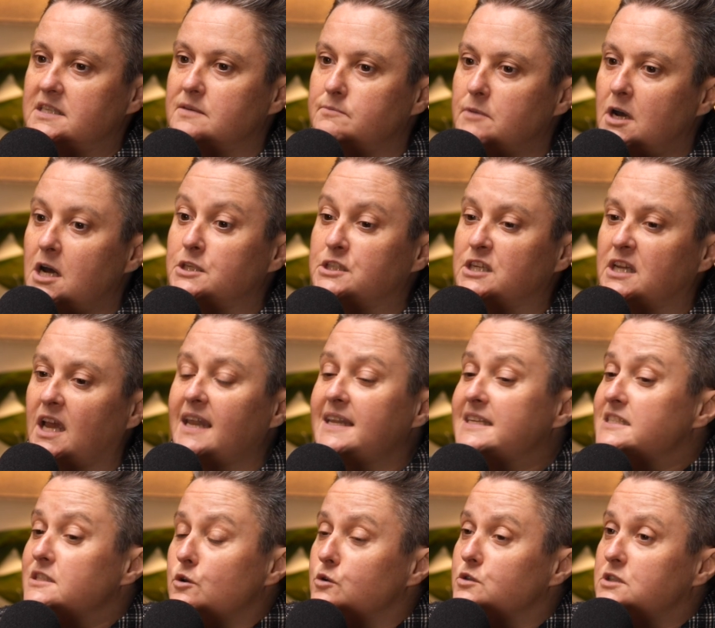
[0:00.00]
is emerging. And
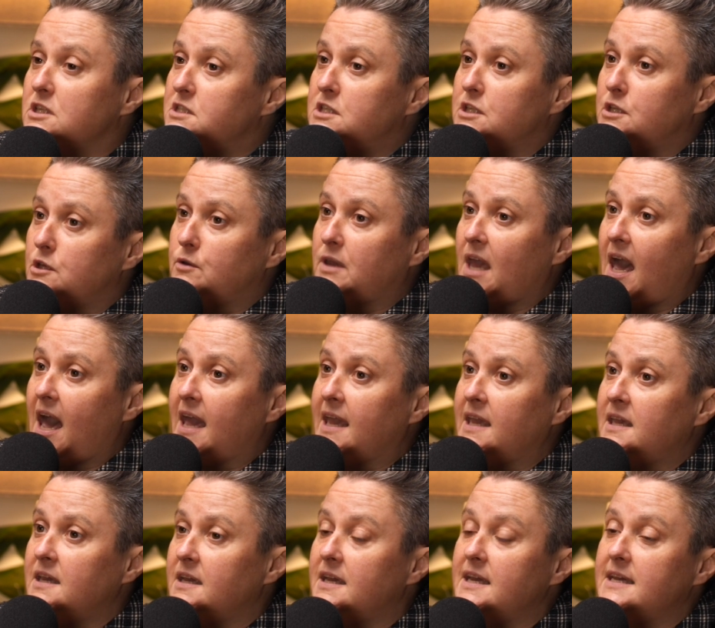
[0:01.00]
it's not just the
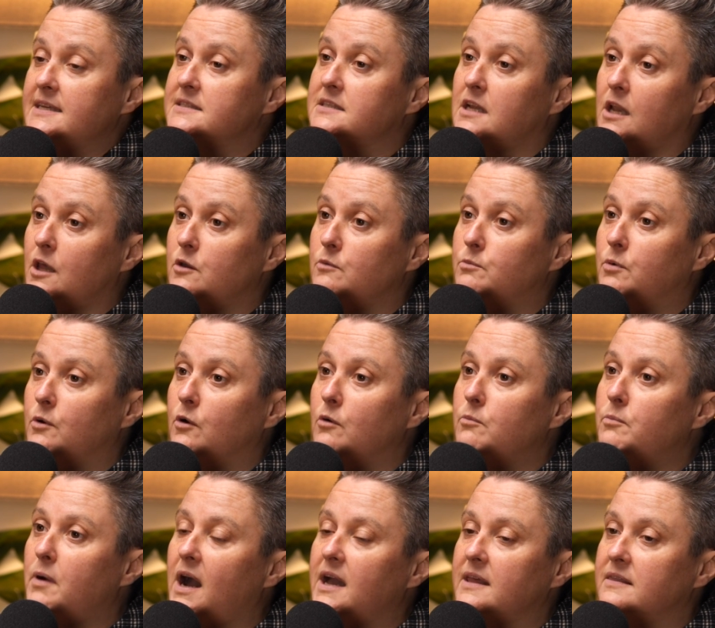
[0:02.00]
UK, it's global,
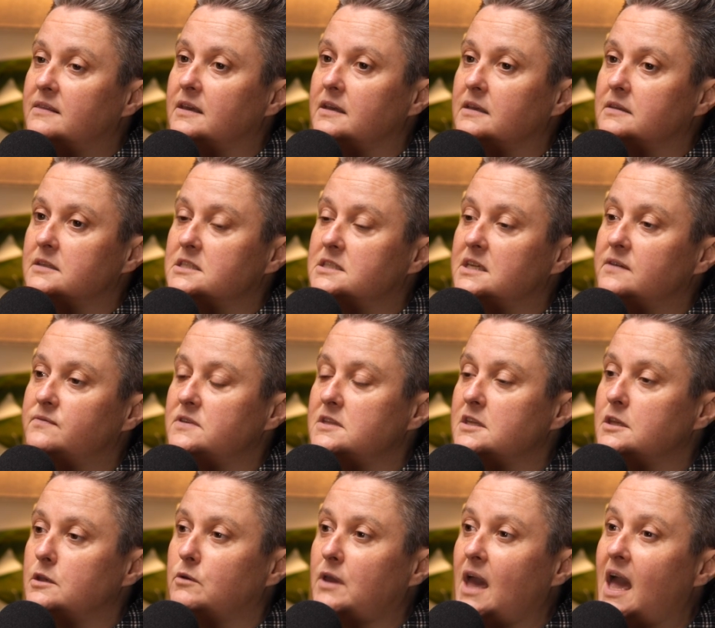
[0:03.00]
but I think the shift in
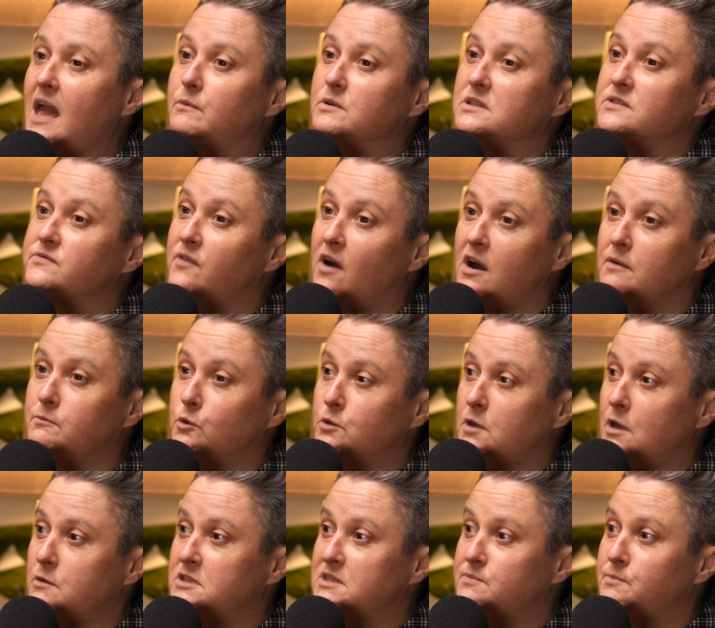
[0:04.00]
the UK was far more
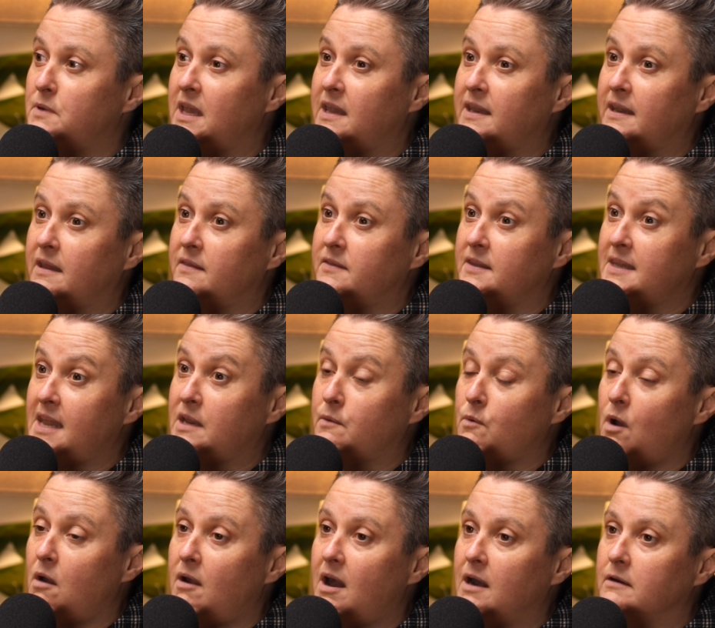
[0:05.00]
noticeable than
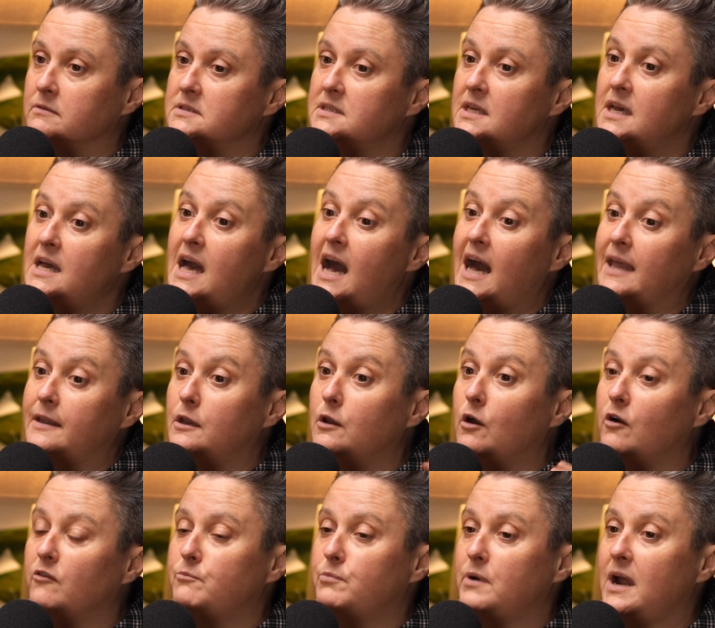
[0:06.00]
anywhere else. And a
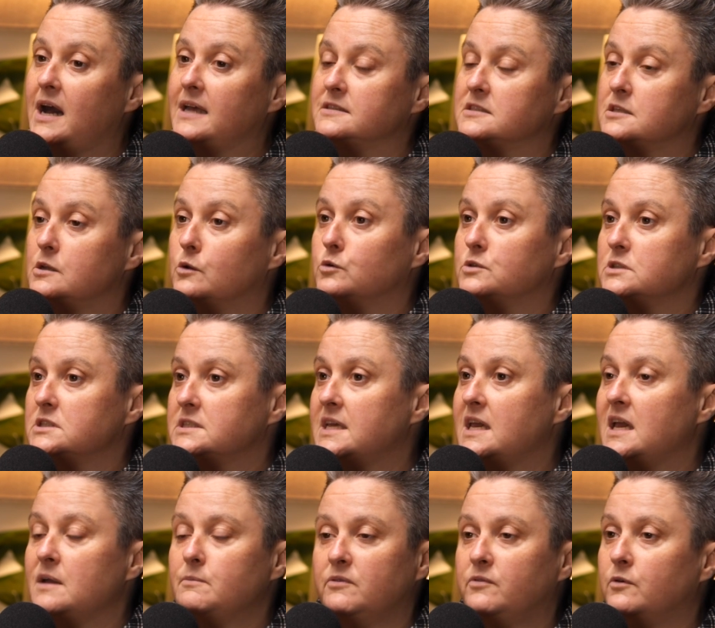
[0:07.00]
lot of brands launched
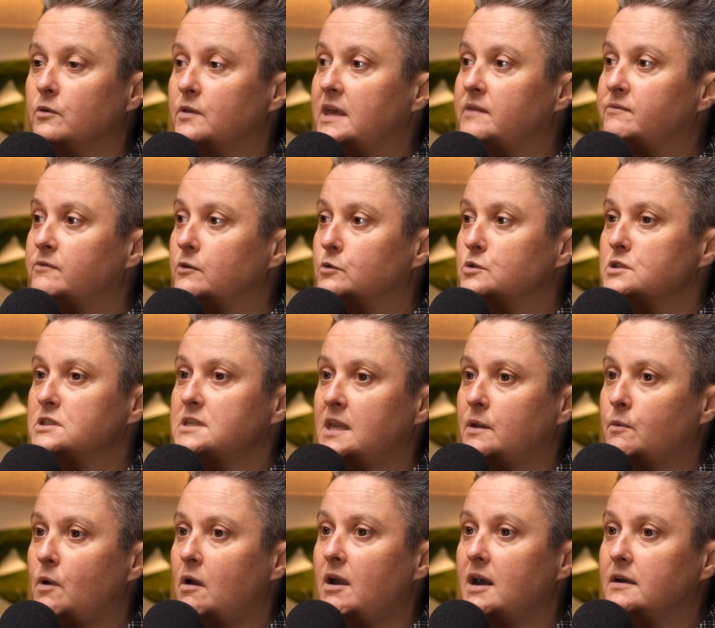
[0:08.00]
here before they've launched
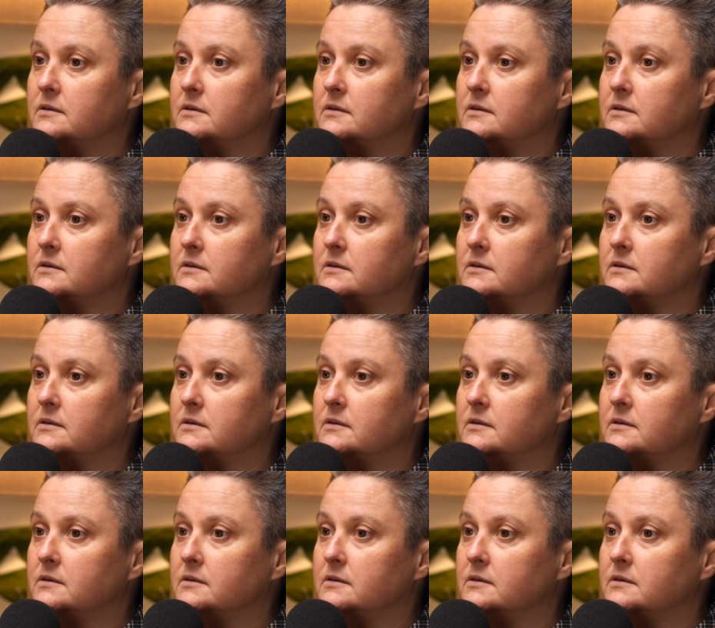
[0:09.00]
anywhere